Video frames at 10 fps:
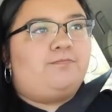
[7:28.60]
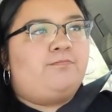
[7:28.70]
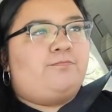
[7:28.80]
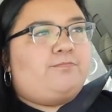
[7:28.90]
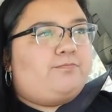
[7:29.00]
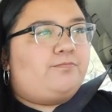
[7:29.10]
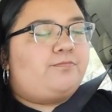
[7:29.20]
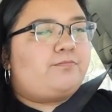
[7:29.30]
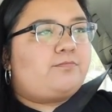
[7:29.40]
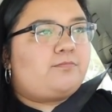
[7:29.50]

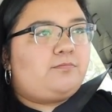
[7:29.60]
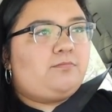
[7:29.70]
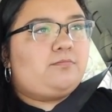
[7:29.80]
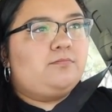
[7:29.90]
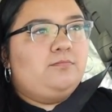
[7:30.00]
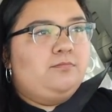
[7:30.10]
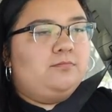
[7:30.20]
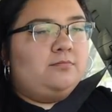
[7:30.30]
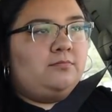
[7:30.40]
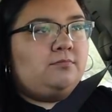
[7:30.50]

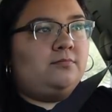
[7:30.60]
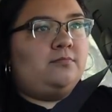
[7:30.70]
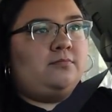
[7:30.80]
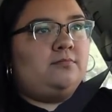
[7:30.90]
[no speech]